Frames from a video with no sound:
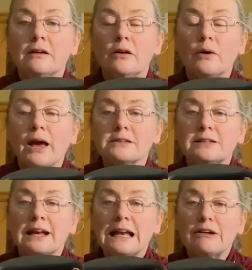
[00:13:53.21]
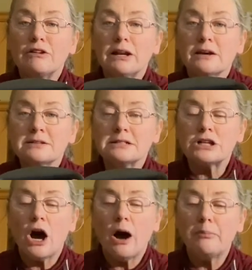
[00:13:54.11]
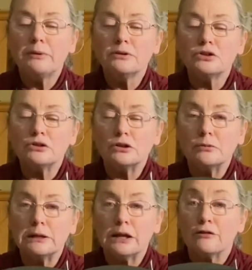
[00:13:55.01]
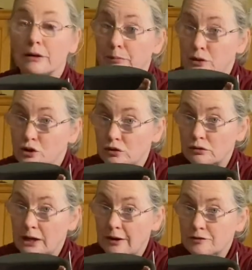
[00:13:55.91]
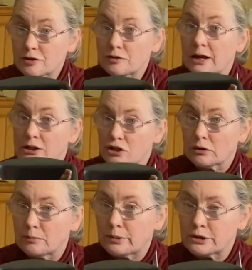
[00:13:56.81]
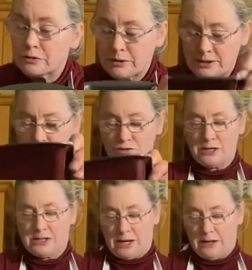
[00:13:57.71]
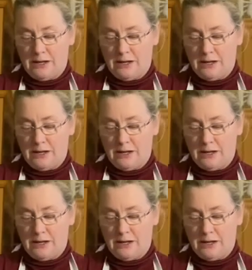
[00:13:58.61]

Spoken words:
Okay, so that'll give a nice top to your meatloaf now, but you don't have to do that. You can put your meat straight in.